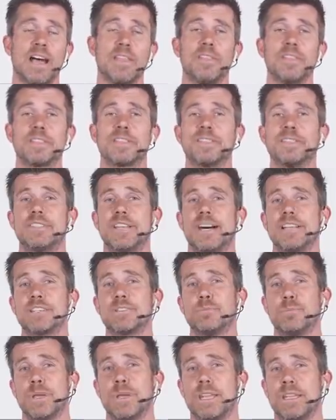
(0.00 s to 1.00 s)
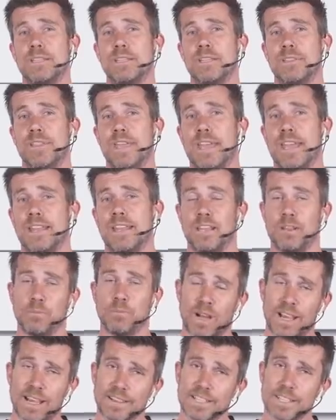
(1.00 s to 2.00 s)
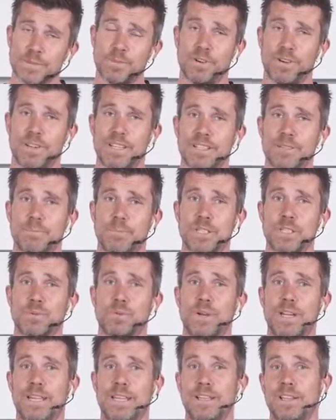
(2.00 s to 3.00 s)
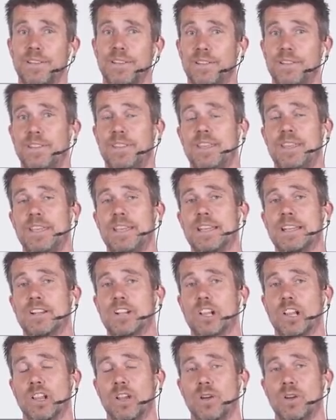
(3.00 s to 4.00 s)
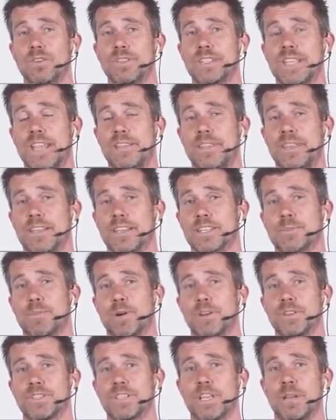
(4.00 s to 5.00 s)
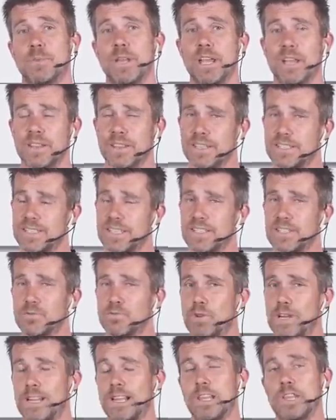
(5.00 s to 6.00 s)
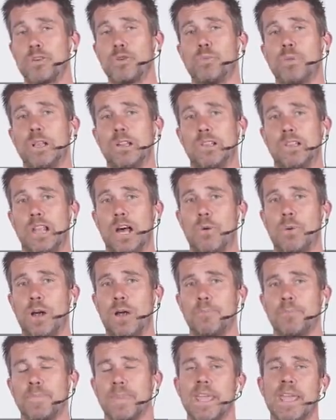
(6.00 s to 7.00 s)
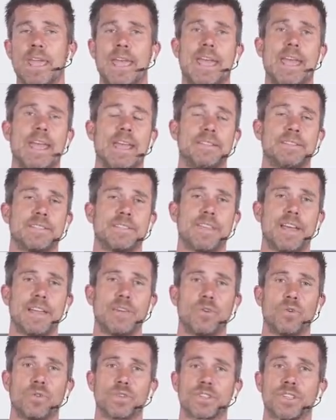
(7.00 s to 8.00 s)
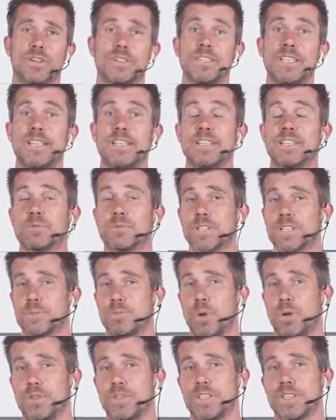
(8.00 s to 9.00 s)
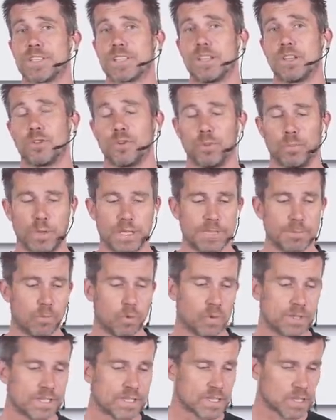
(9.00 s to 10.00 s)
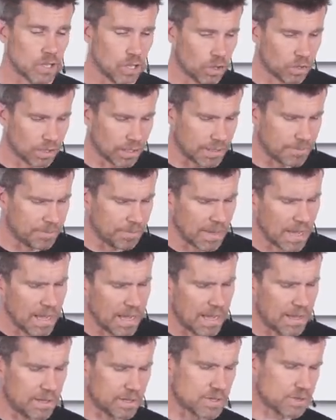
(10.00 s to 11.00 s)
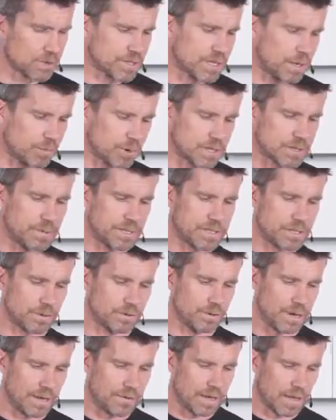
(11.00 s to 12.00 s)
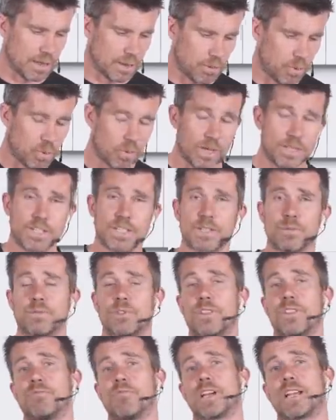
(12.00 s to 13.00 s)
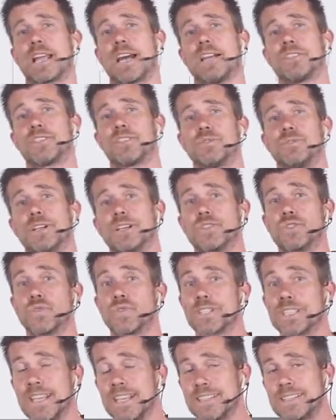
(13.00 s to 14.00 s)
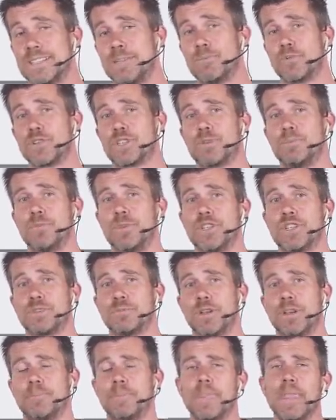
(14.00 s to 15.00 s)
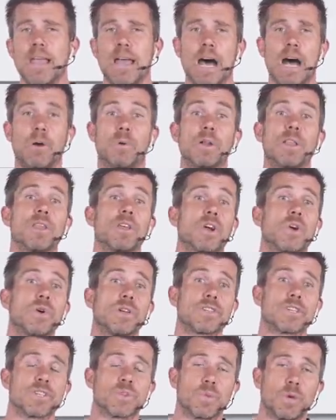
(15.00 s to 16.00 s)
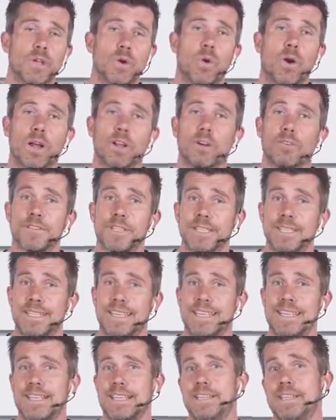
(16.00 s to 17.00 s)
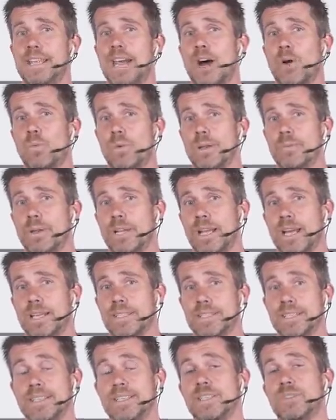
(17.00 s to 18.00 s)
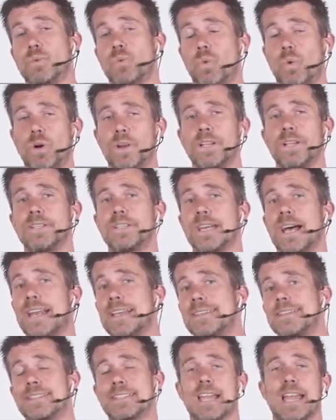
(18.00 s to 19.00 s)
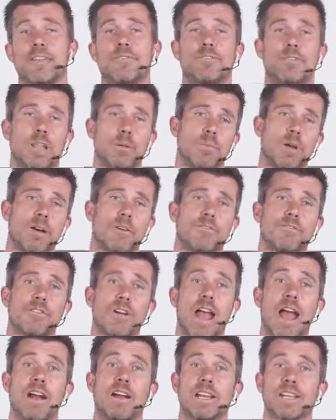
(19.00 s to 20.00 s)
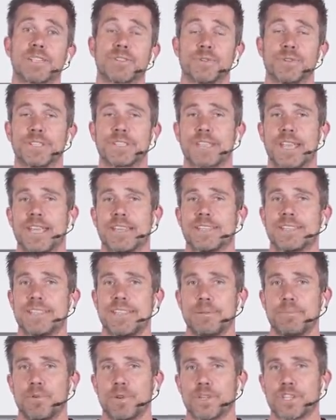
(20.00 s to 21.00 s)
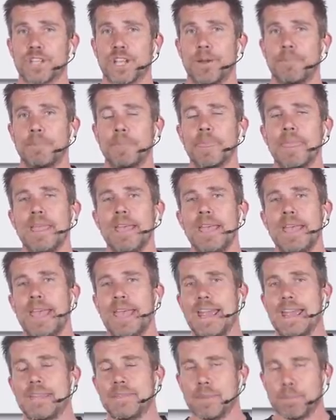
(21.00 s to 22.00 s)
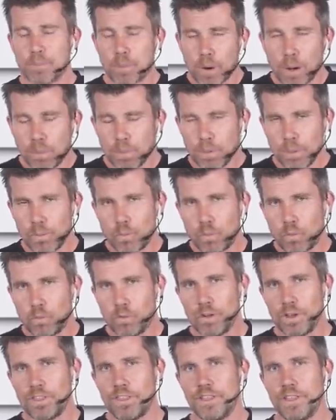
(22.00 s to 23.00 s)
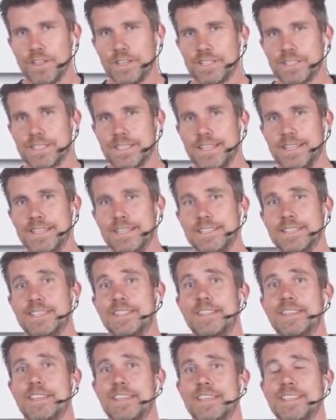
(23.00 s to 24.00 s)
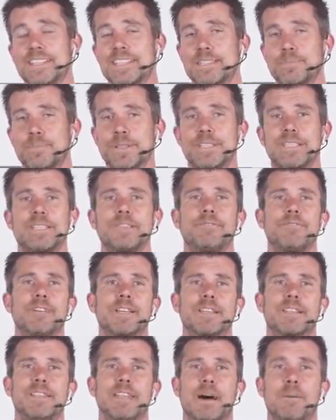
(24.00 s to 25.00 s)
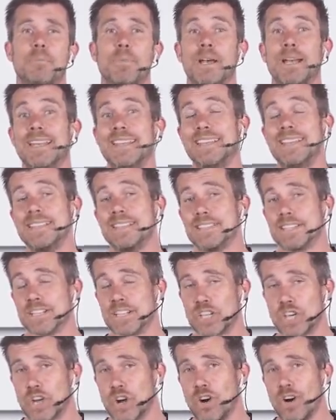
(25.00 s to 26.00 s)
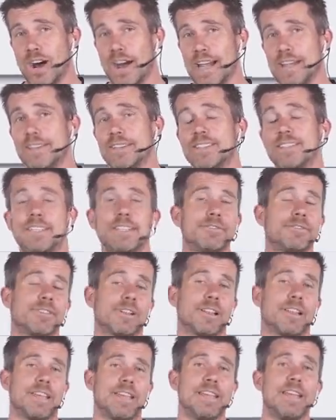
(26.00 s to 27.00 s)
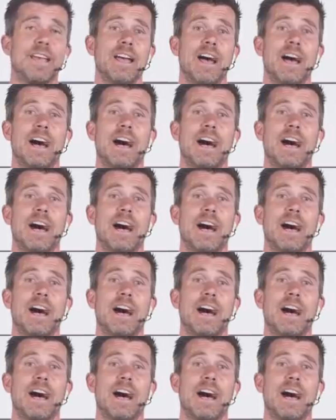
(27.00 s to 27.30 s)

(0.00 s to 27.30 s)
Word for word: This does mean that in my experience, between the enclosed and the exposed tip, they tend to read a little bit lower, and they also tend to respond just a little bit more slowly. And this also brings me to another point just with regard to exhaust gas temperature measurement. One of the questions we quite often get in our webinars is, what is a safe limit for our exhaust gas temperature? And the problem with this is the specific number is a guide, definitely.